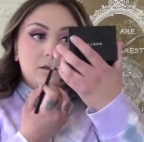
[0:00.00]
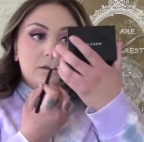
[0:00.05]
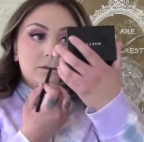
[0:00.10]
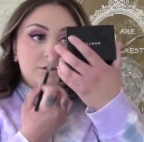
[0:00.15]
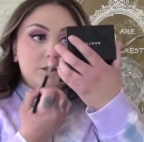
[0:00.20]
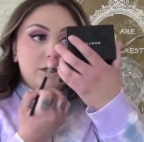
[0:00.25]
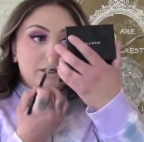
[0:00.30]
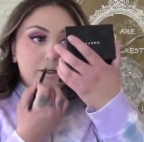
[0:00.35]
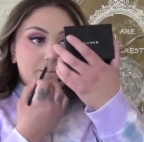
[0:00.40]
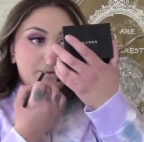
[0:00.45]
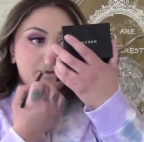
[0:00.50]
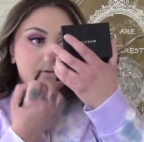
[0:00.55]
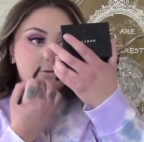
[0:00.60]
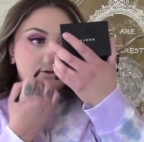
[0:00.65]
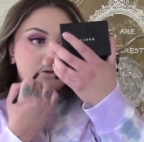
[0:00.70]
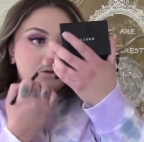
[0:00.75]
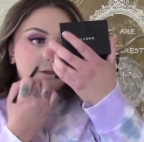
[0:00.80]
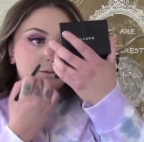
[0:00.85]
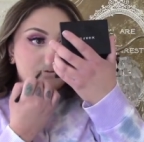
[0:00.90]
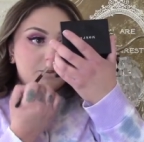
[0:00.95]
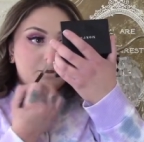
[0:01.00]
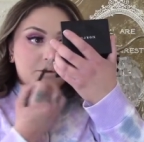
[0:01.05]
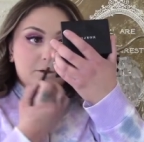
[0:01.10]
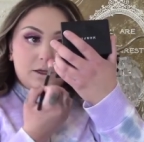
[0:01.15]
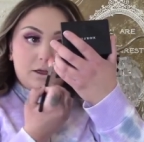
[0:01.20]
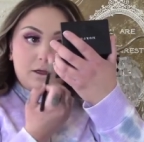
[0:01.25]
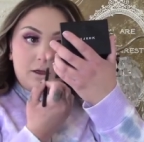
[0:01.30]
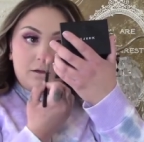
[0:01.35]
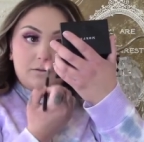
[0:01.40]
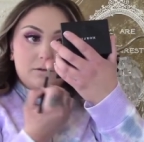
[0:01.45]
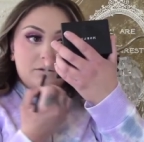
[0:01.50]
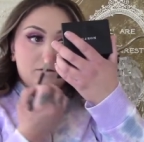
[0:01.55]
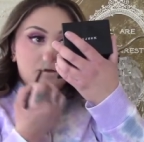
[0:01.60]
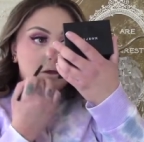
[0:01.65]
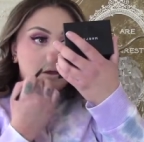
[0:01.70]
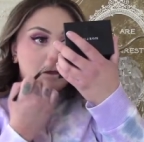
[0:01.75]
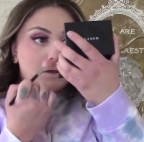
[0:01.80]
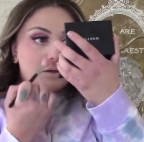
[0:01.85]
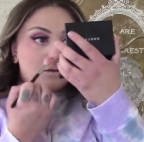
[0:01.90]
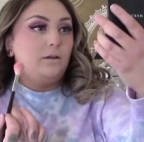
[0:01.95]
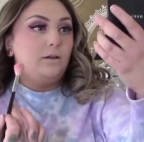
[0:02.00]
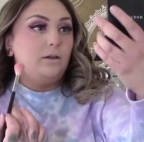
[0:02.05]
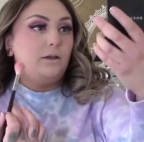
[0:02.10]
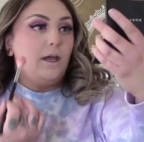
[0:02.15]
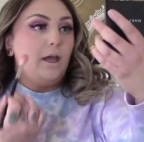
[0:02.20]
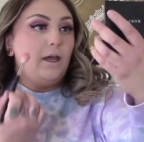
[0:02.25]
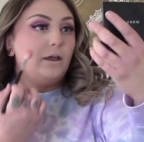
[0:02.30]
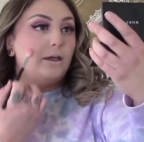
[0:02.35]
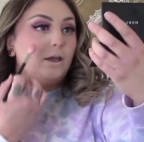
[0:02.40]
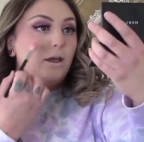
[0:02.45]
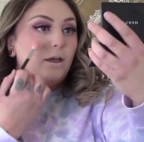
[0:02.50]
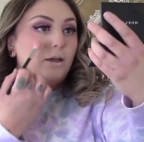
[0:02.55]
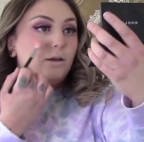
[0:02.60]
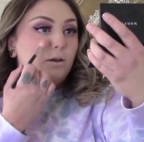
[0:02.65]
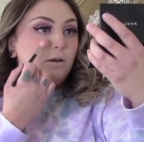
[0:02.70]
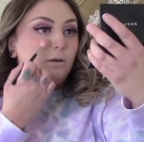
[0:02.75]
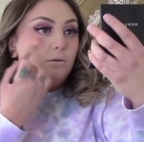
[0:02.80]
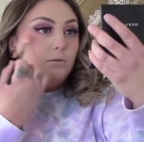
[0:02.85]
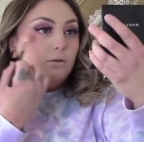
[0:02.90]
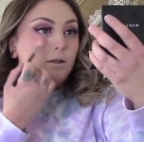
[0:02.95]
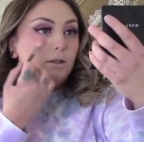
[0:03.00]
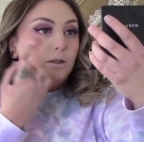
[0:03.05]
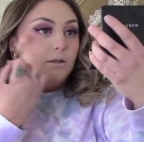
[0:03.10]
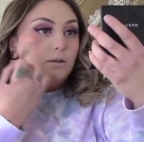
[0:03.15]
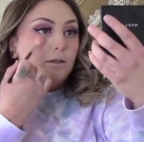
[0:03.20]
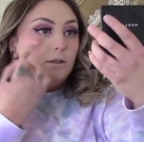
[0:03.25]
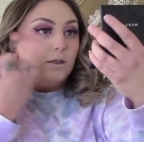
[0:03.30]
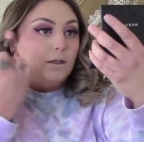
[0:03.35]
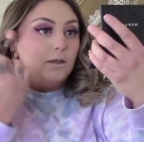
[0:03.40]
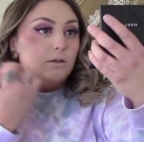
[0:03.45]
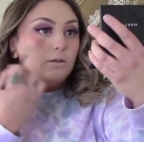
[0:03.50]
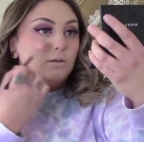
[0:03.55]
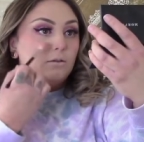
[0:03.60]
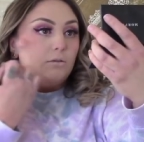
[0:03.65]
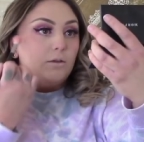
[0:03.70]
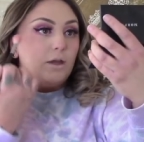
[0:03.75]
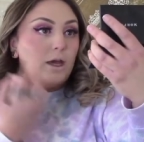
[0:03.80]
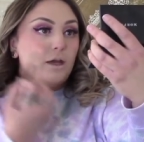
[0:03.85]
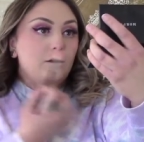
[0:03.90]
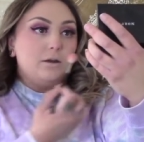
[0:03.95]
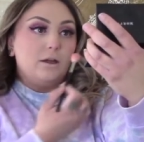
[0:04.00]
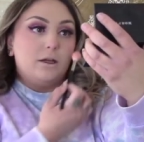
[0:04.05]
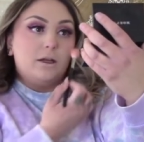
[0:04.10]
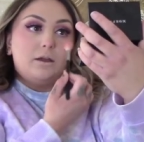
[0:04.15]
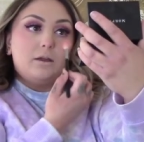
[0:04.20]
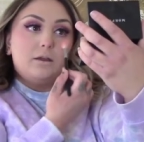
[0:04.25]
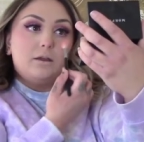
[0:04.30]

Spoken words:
sorry, my phone keeps going off. Yeah, like I don't really see that as flattering.